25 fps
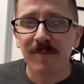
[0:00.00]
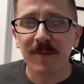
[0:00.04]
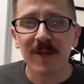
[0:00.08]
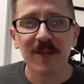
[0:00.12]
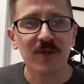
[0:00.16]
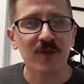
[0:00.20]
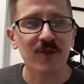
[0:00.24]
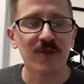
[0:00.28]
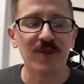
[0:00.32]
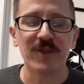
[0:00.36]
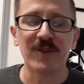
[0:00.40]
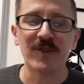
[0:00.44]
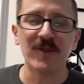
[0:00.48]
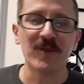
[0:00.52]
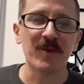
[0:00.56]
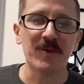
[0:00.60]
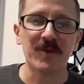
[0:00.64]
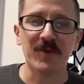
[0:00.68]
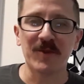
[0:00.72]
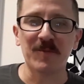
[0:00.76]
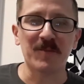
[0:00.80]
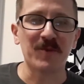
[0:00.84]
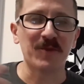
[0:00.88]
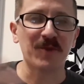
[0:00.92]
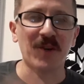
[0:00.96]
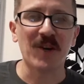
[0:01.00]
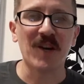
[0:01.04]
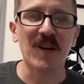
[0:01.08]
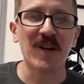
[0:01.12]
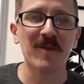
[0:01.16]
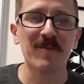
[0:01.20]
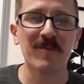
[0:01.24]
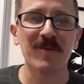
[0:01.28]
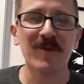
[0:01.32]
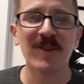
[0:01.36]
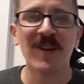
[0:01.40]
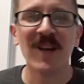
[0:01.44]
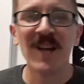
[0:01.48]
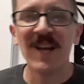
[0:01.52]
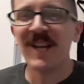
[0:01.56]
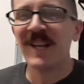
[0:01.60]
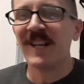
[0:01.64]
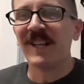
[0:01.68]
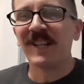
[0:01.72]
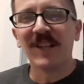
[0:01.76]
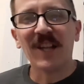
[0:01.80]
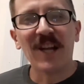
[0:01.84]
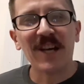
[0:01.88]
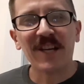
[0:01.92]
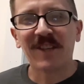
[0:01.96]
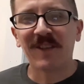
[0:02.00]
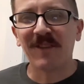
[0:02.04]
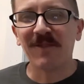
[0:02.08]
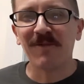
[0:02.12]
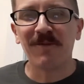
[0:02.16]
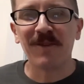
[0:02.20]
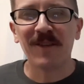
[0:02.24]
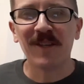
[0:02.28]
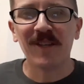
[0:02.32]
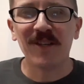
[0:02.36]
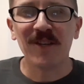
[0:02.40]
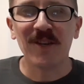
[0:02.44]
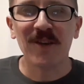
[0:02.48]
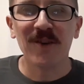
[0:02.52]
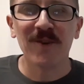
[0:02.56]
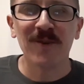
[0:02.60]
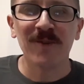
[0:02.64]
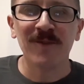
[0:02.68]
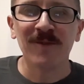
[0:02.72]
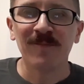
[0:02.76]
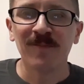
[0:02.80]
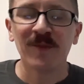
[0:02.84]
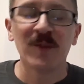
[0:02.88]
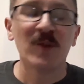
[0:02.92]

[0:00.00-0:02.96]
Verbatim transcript: Make sure you're a subscriber. Like the video.